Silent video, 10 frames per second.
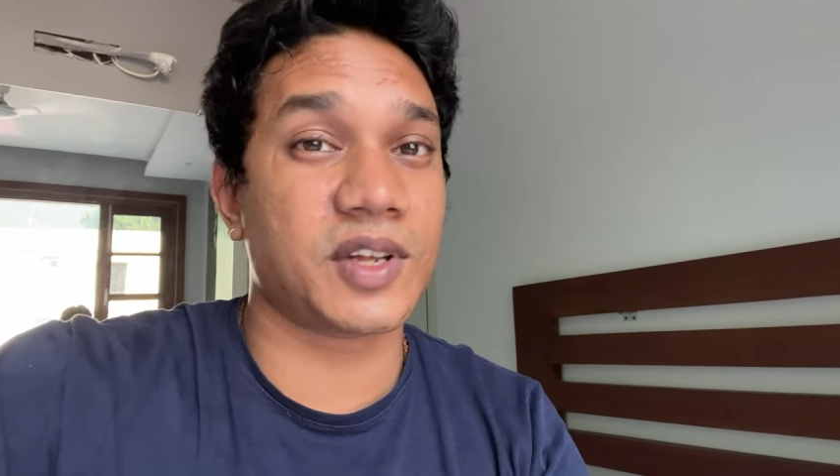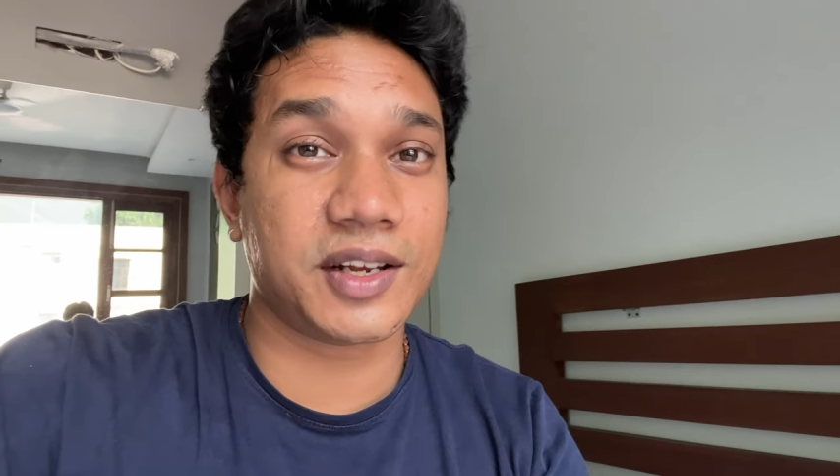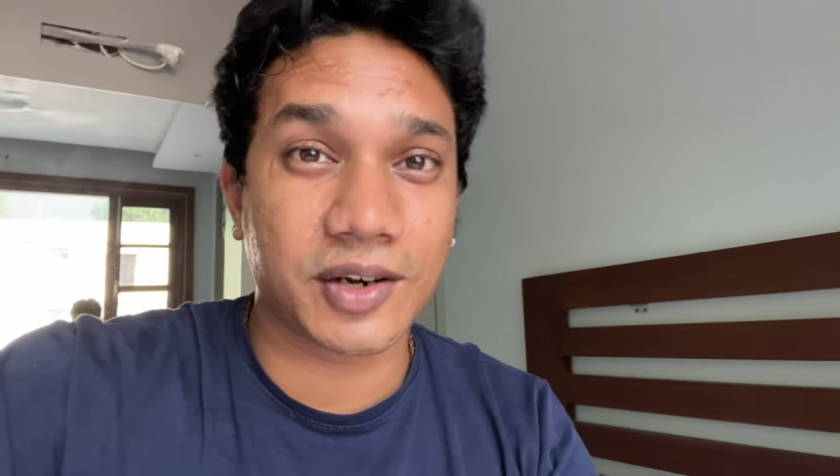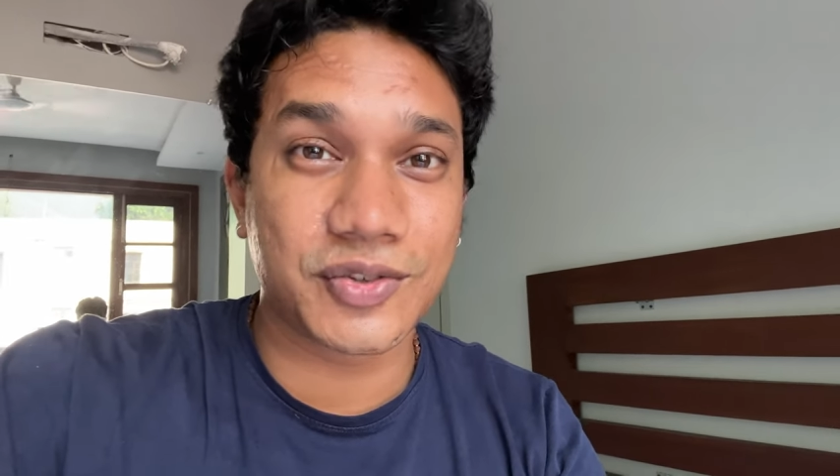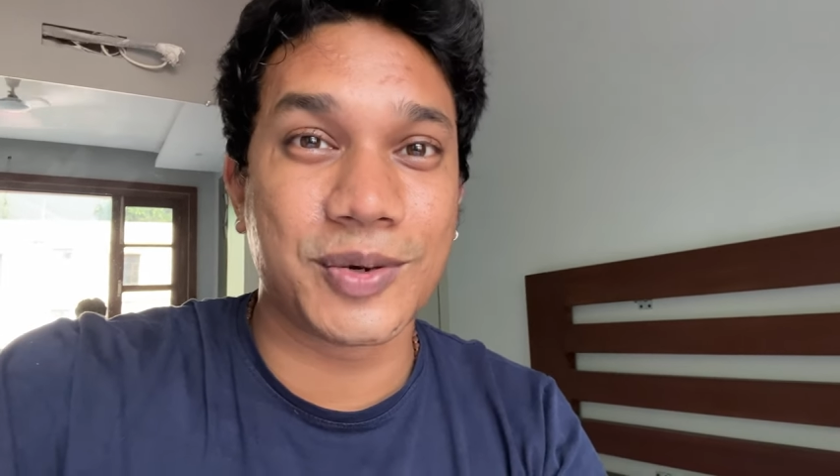
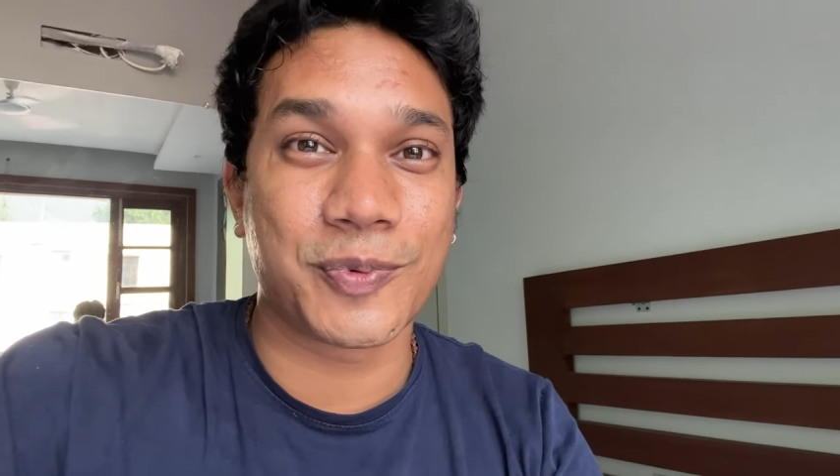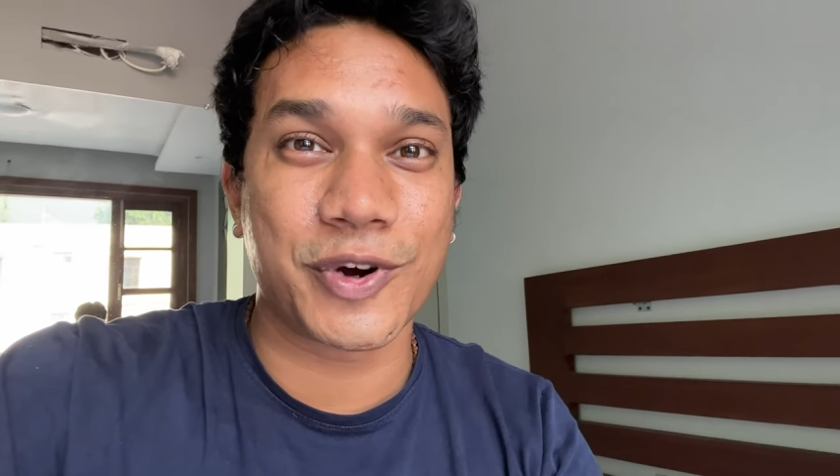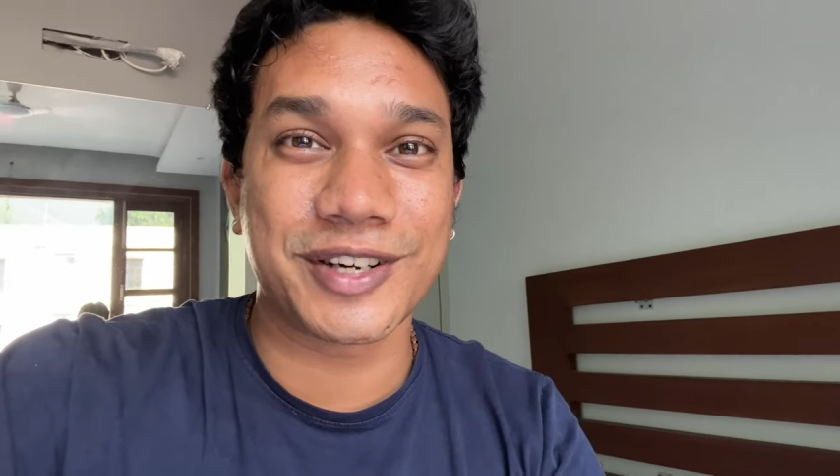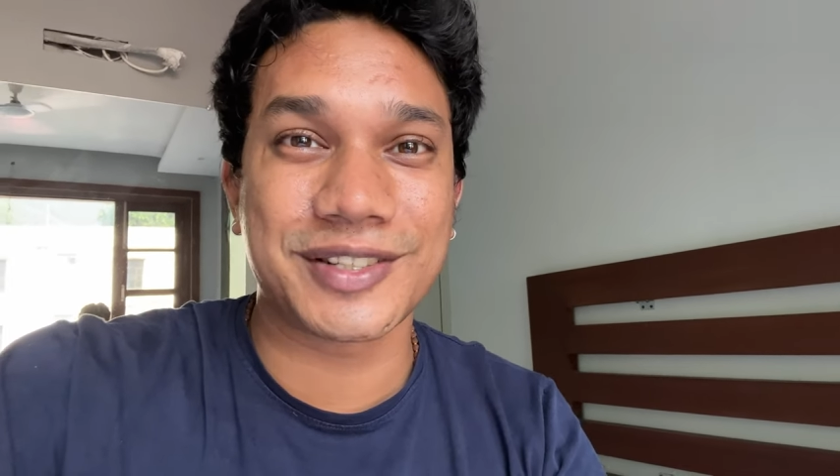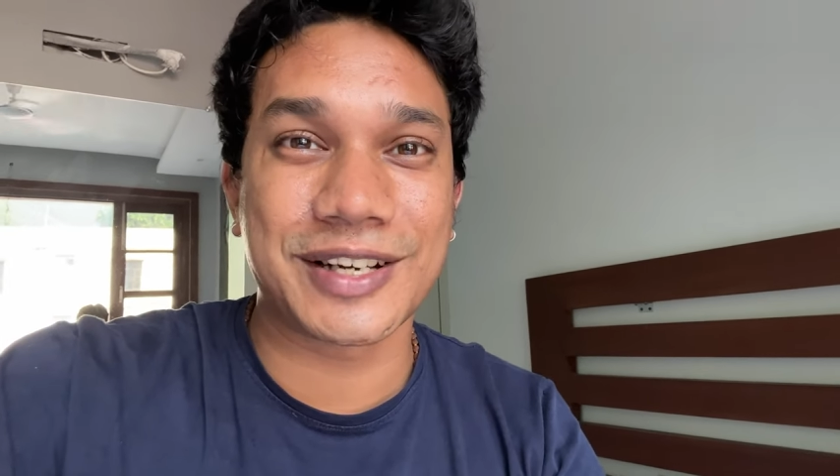energy
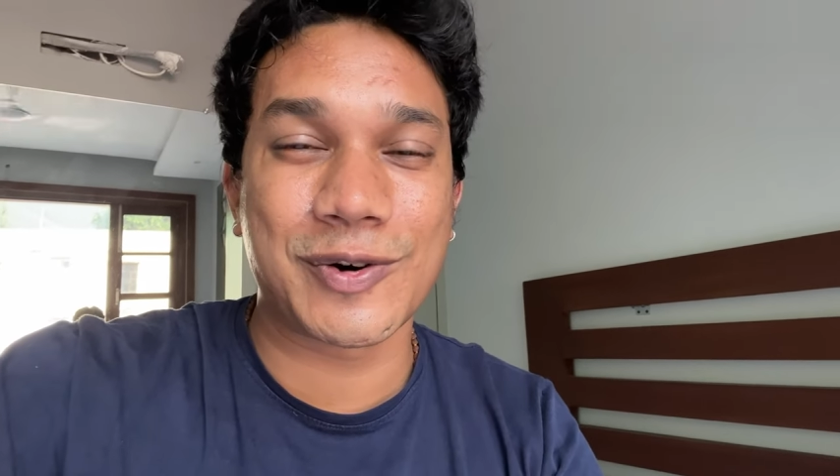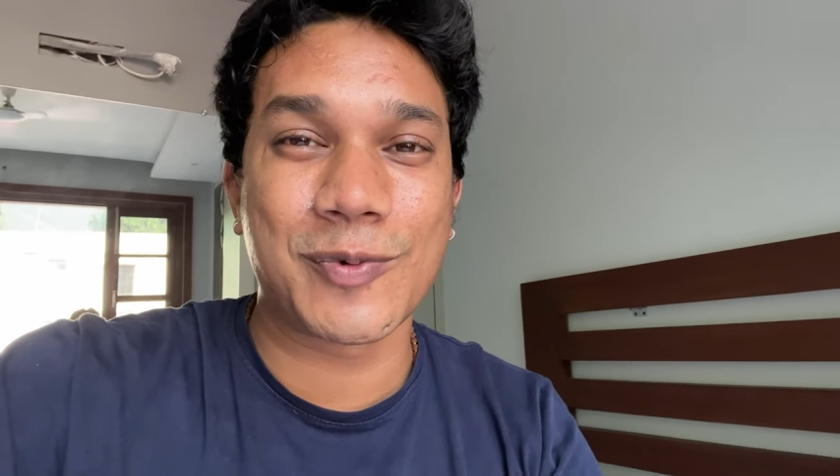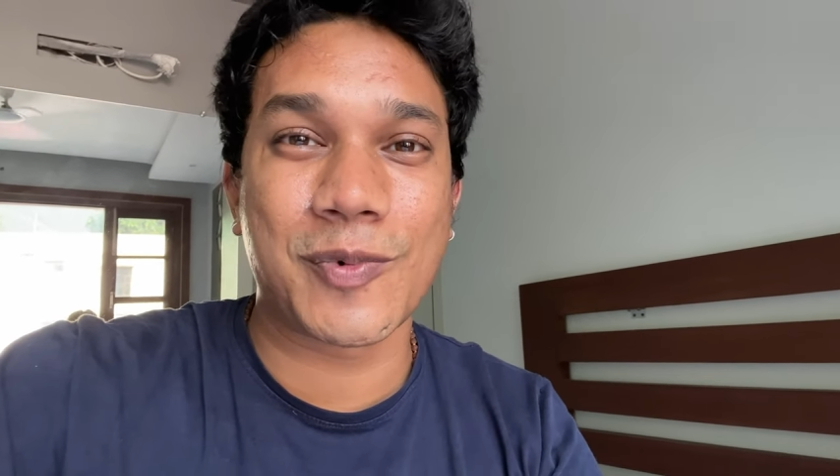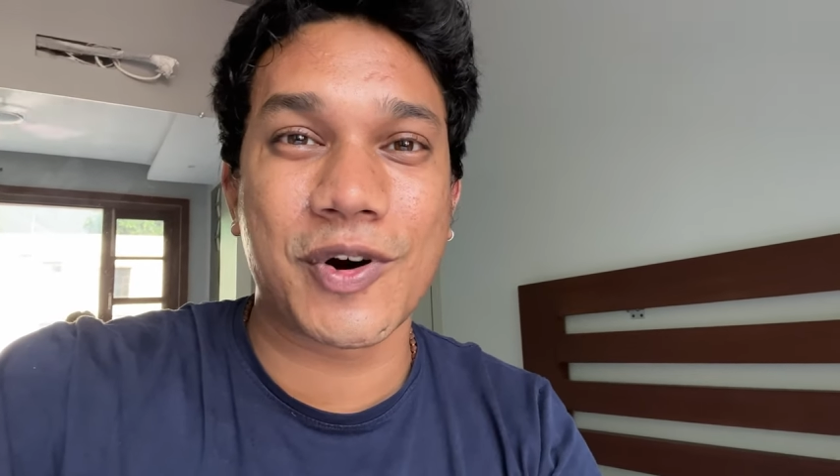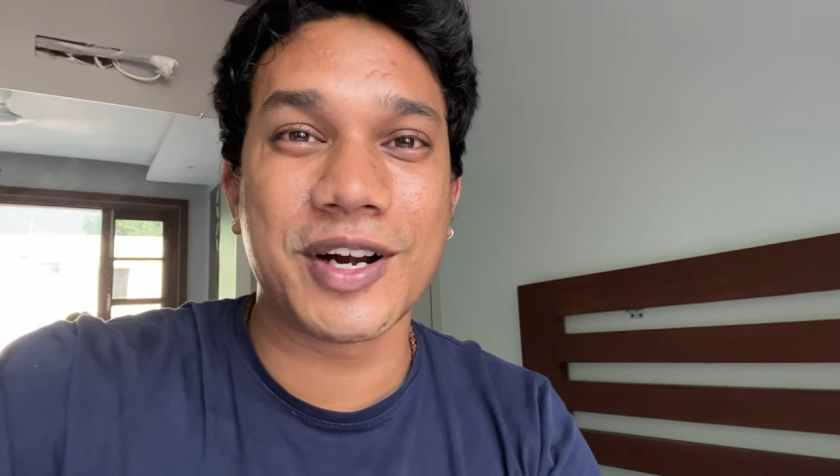points in our
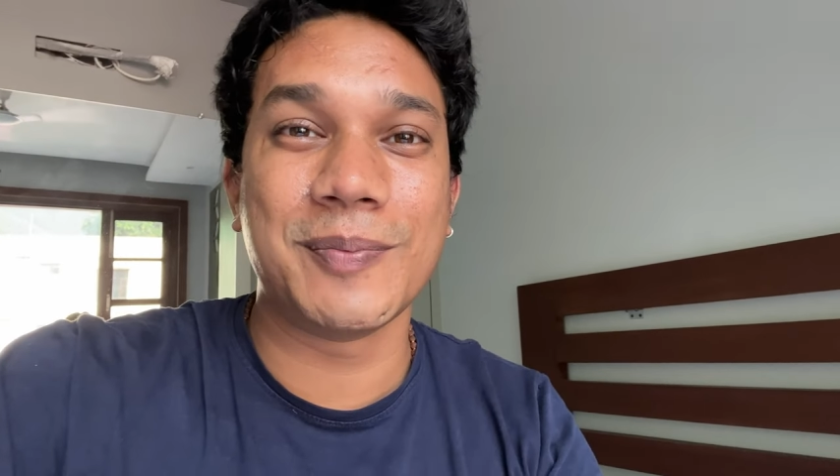body,